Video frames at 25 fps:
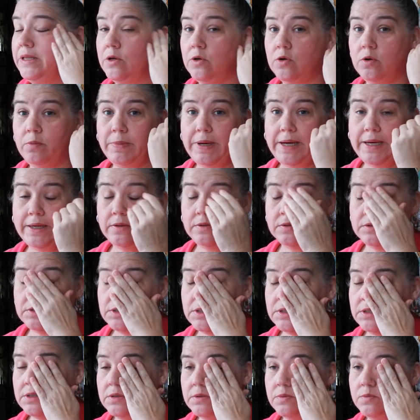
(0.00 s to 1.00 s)
local Michaels
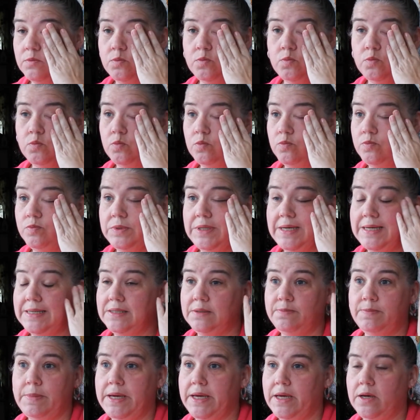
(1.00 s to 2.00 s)
because
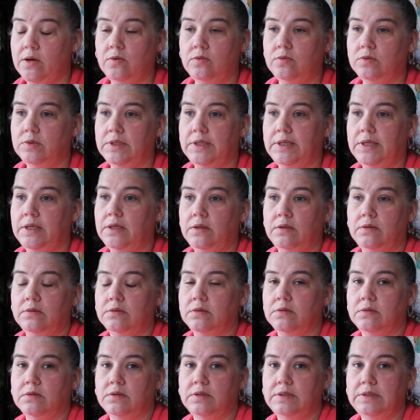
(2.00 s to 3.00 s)
that's my only
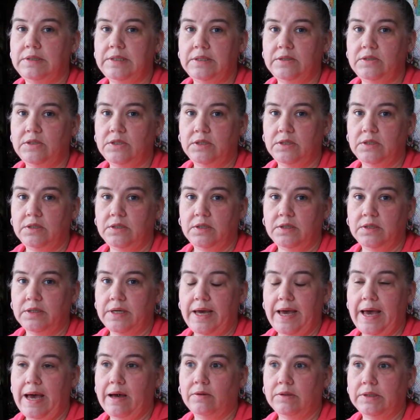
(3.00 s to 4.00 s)
stitching
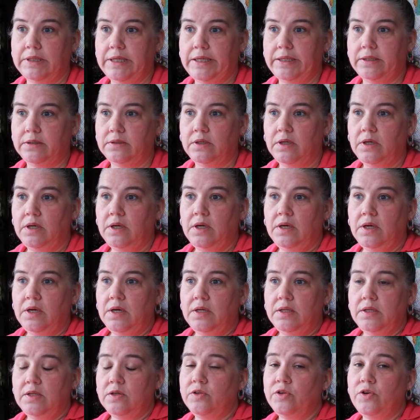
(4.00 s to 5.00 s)
outlet.
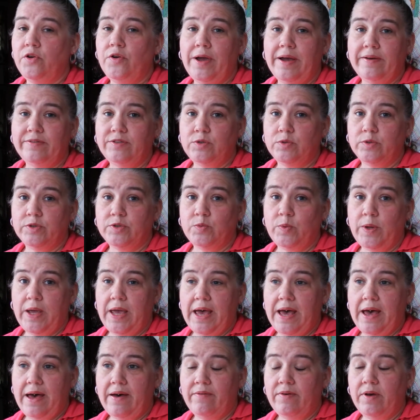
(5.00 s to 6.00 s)
The only craft stores we
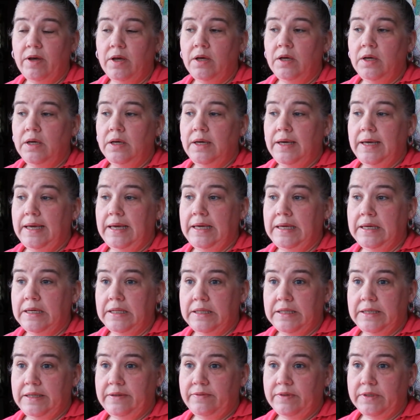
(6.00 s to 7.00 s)
have in
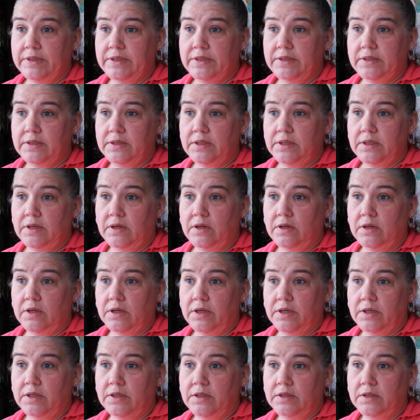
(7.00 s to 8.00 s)
Cleveland
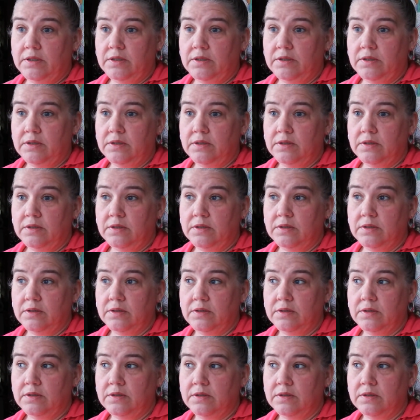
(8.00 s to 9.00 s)
are,
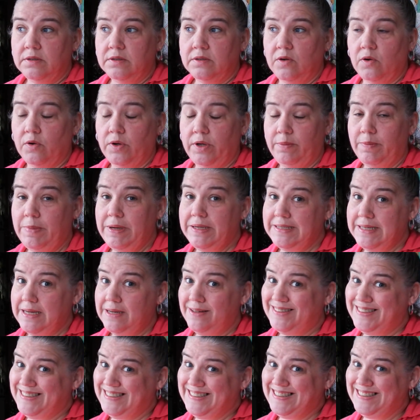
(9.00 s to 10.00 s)
or in my
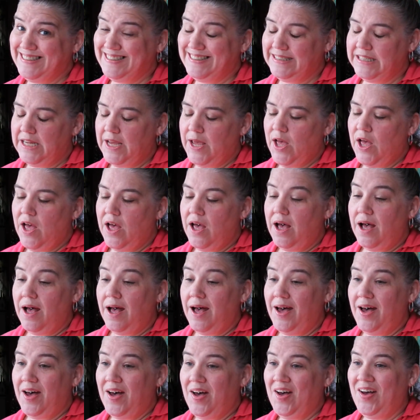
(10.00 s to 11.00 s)
town,
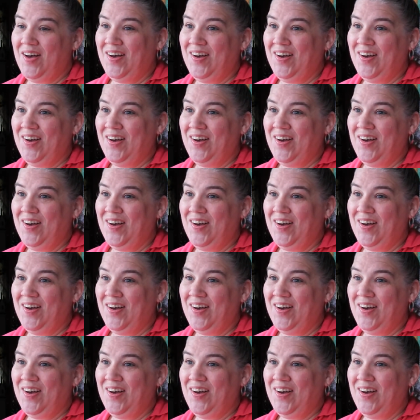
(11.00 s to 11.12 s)
uh,